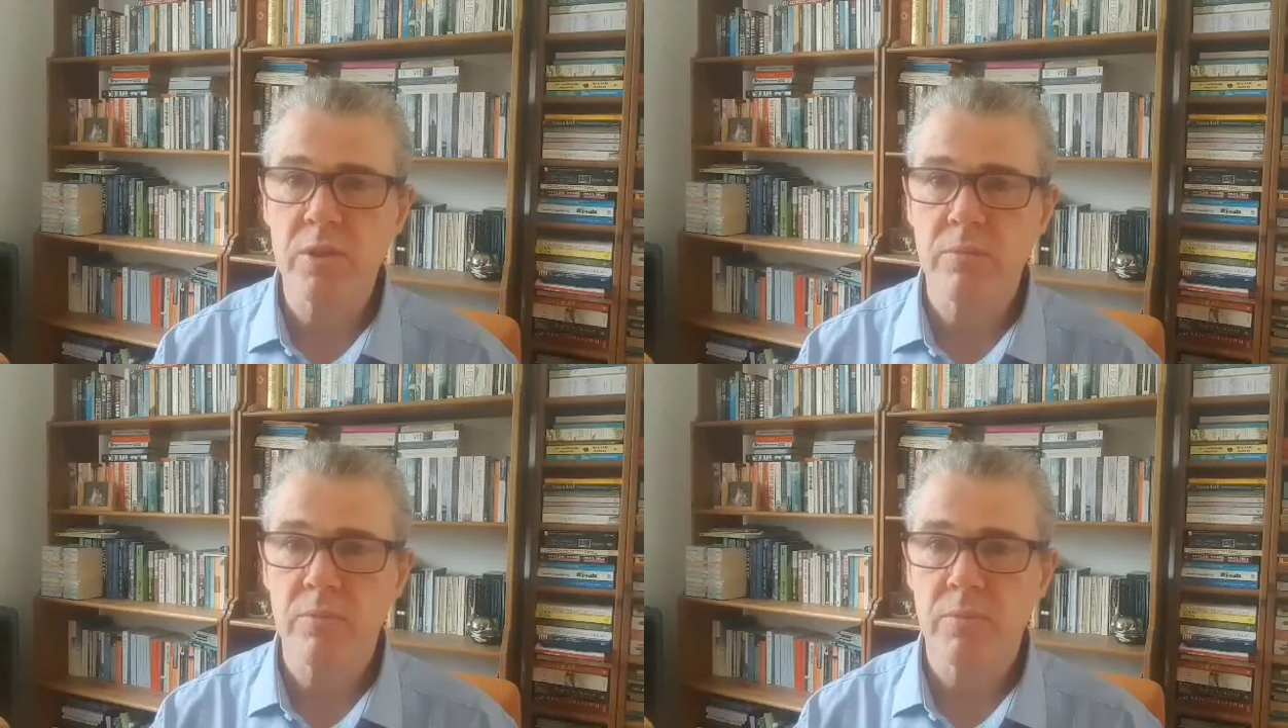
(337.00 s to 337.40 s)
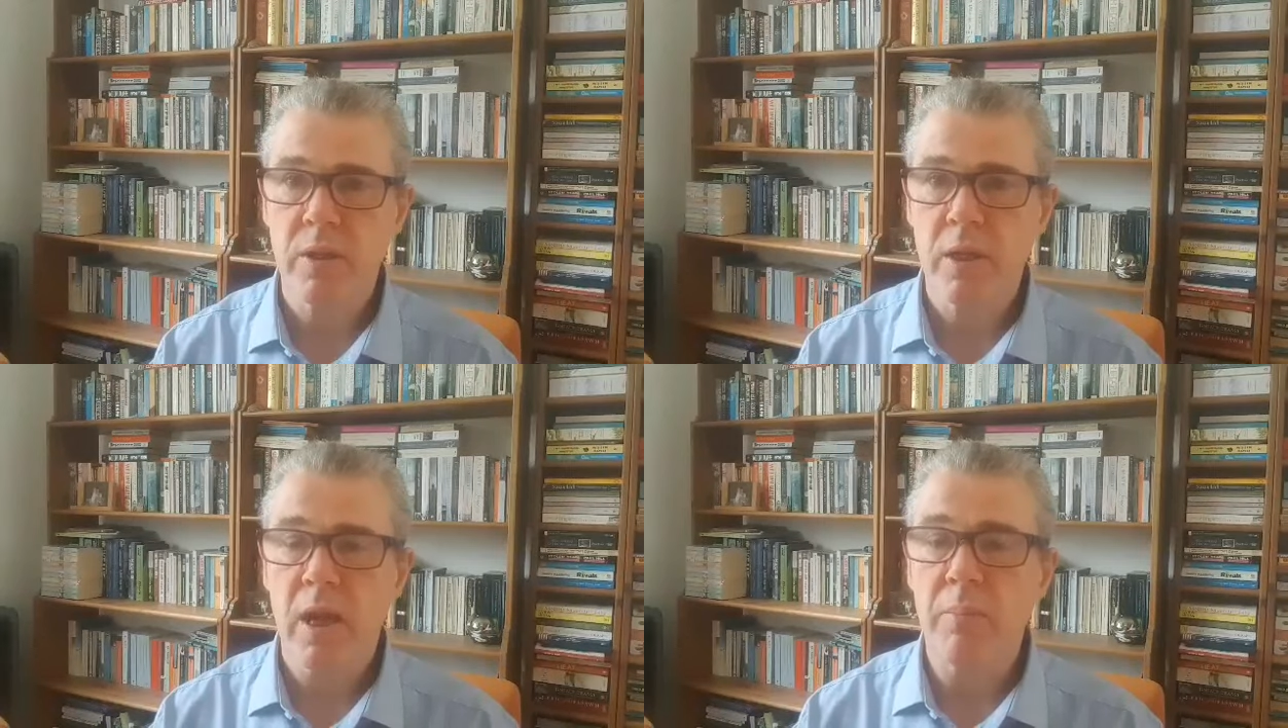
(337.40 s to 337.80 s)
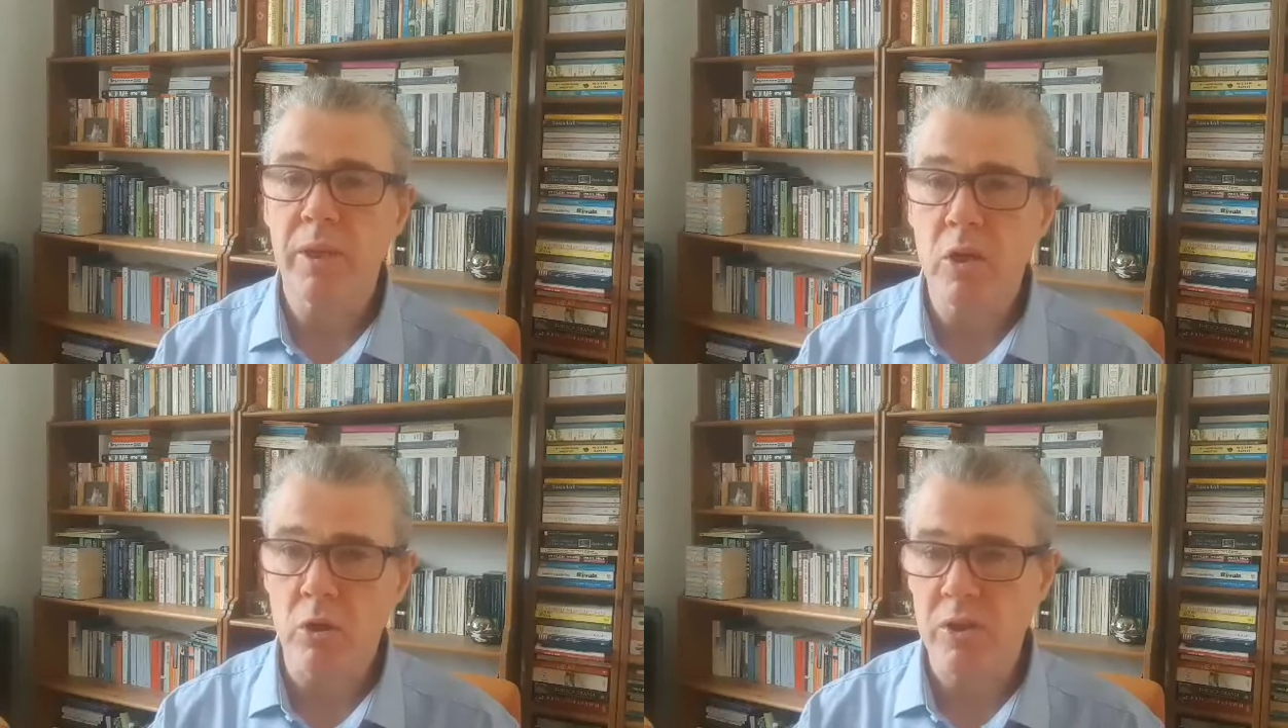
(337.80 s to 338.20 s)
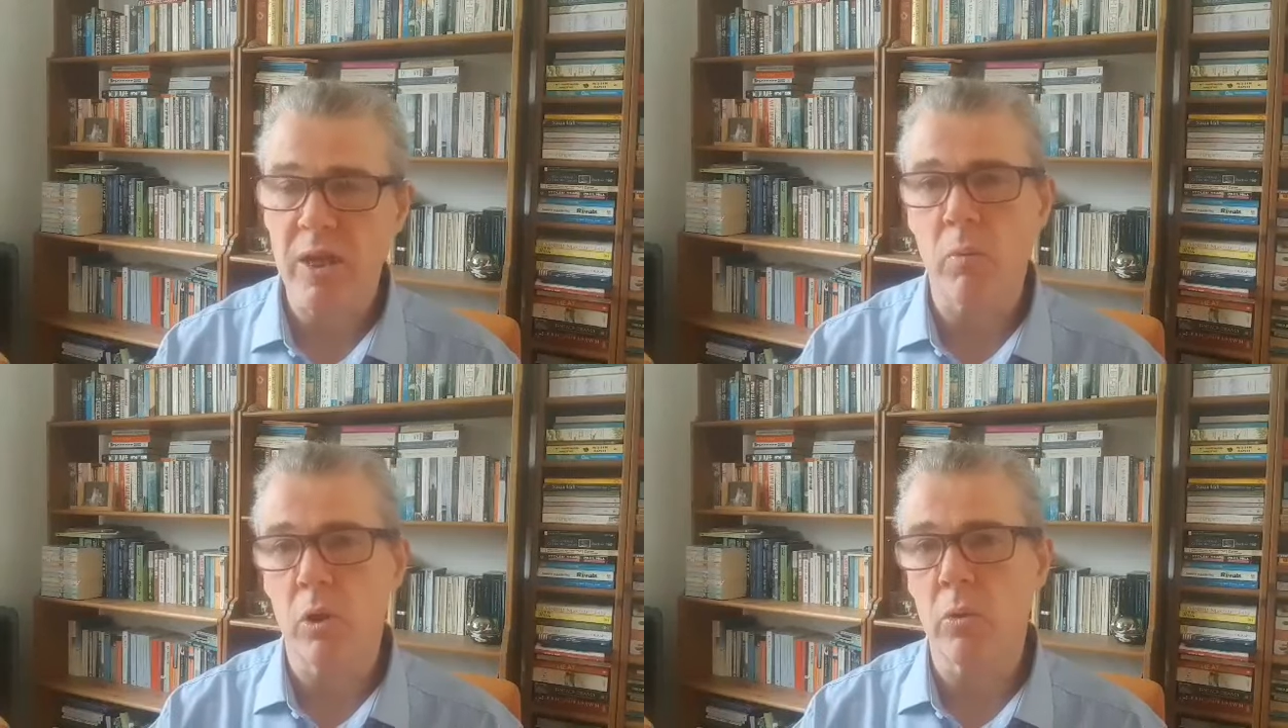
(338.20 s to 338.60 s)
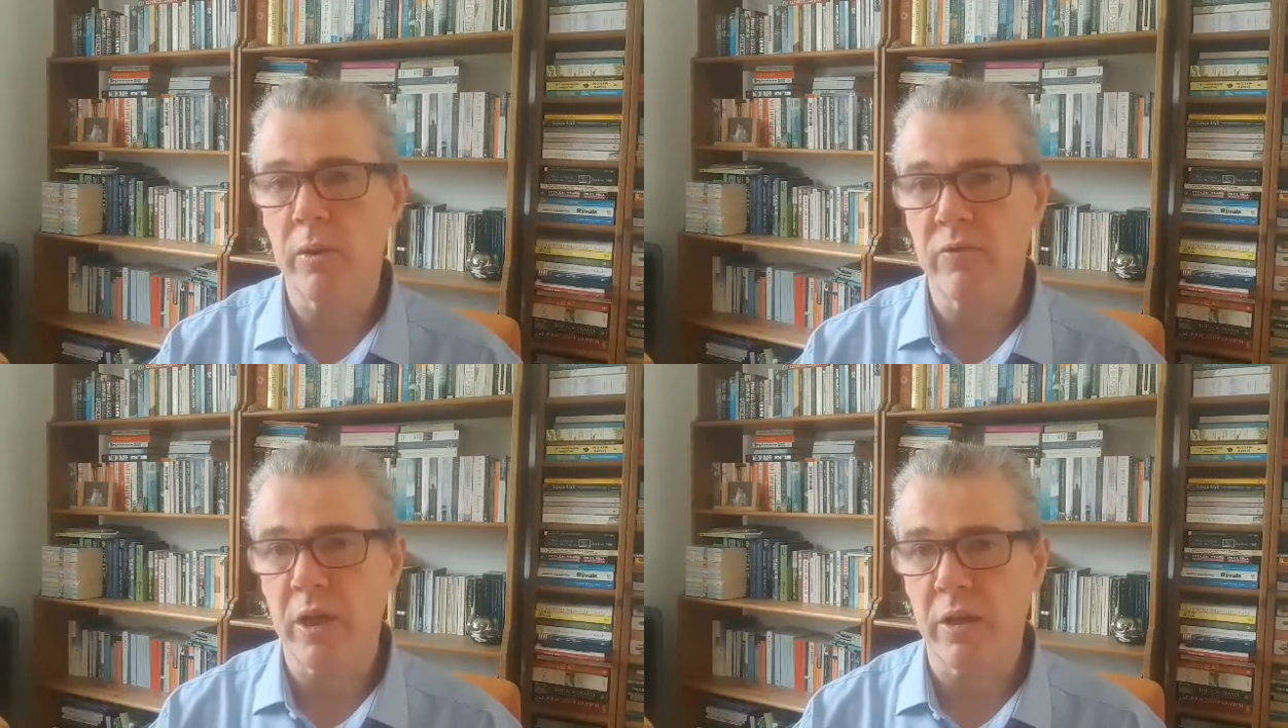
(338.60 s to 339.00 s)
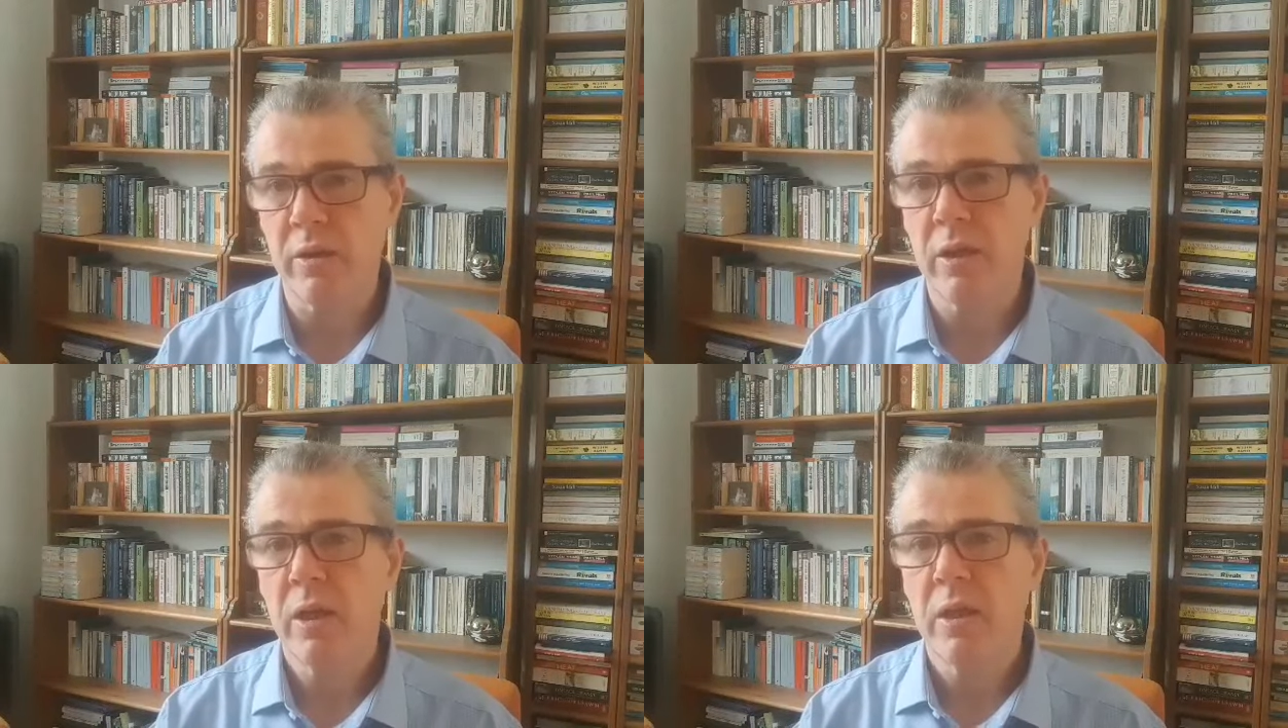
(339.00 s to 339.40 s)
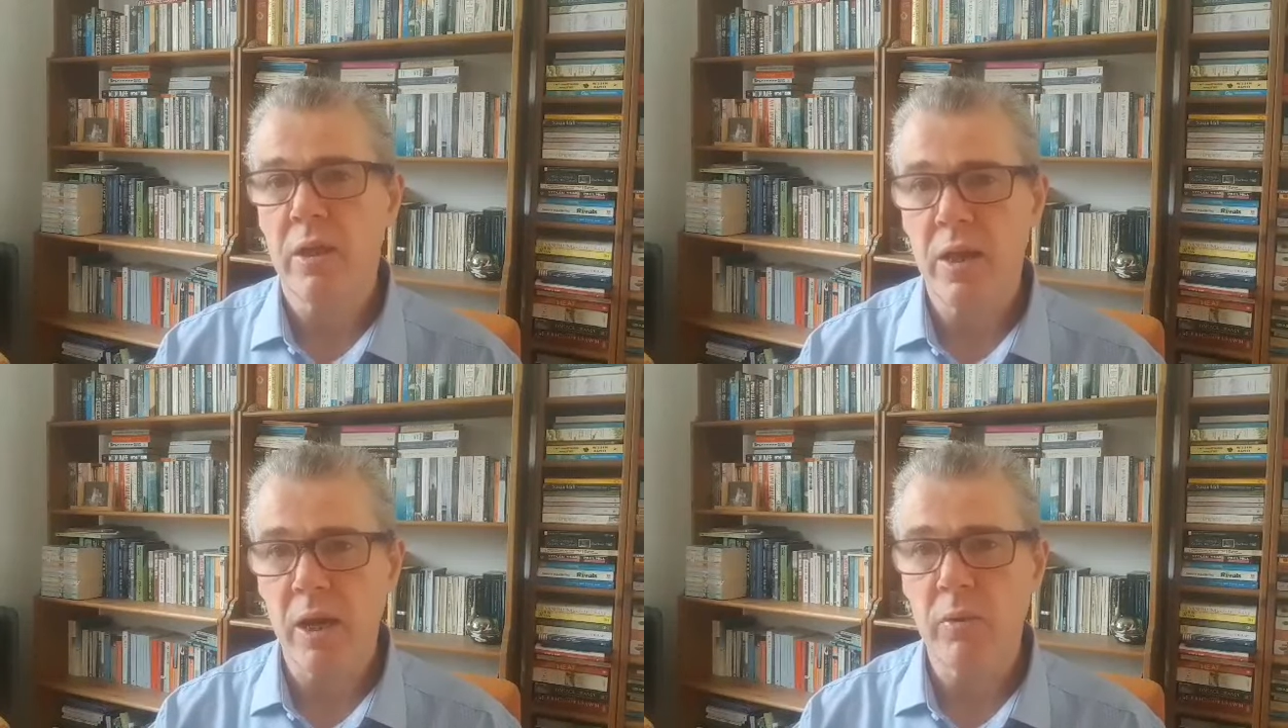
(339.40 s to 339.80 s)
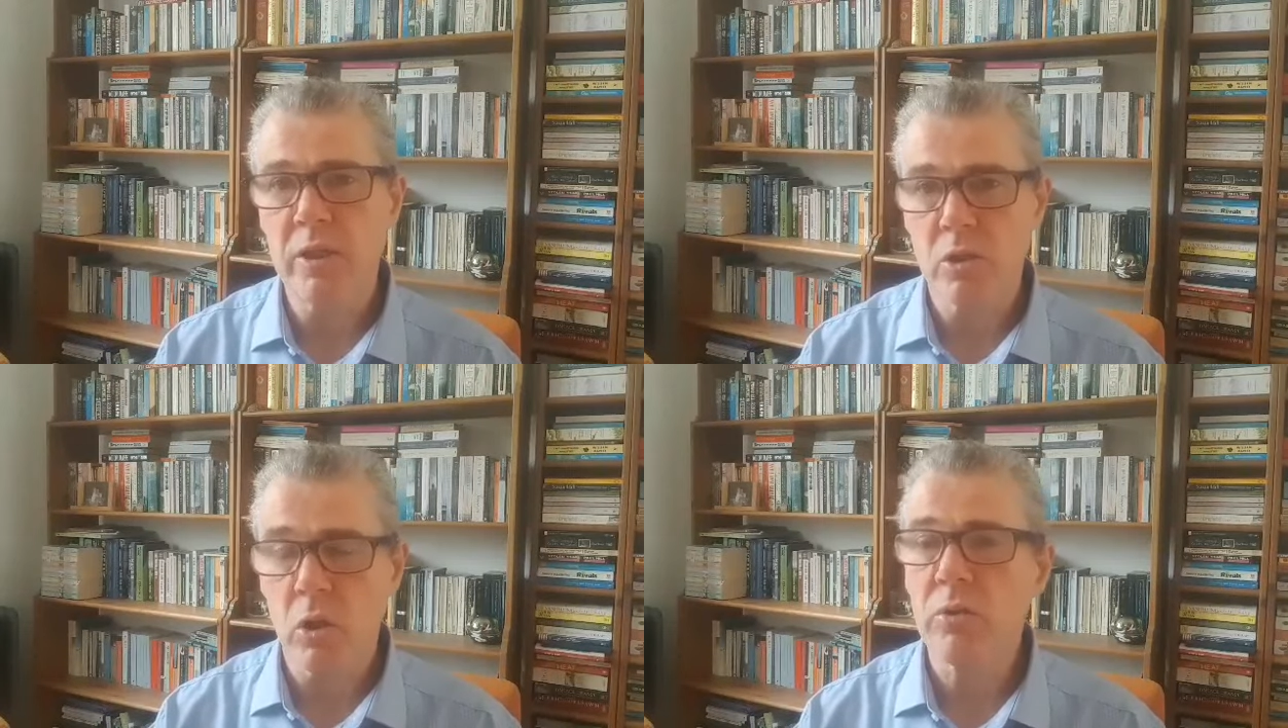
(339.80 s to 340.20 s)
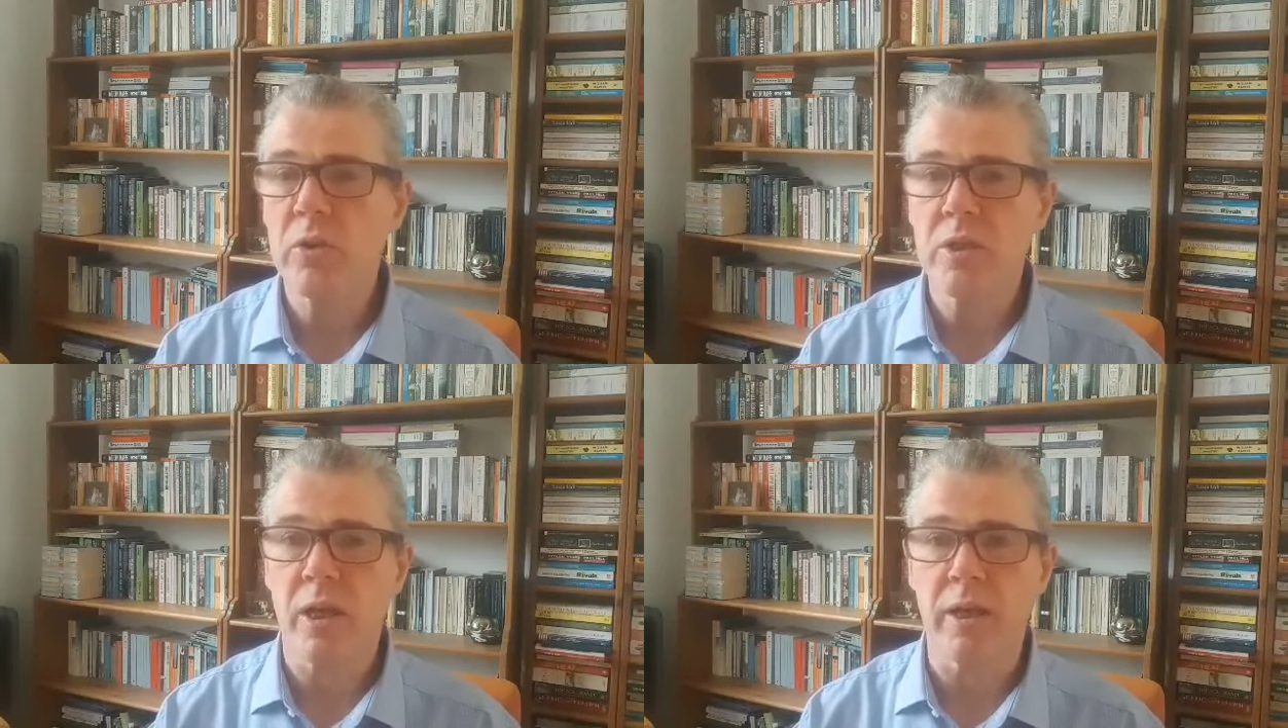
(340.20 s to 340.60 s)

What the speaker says: And because of that work we've done, now is not the time